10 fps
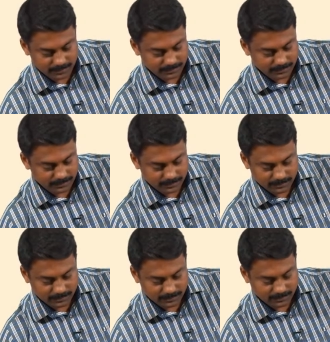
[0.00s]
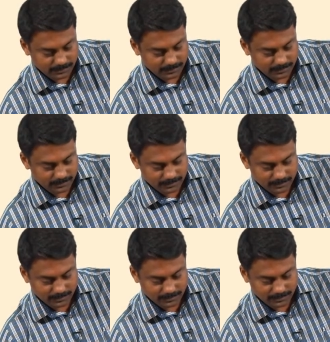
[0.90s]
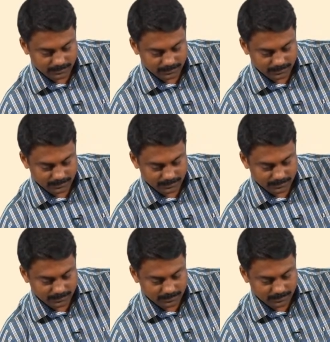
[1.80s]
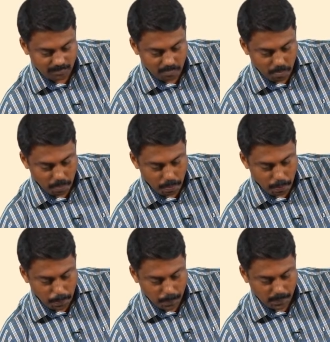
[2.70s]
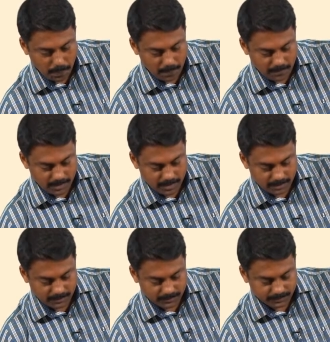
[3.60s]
(no one is talking)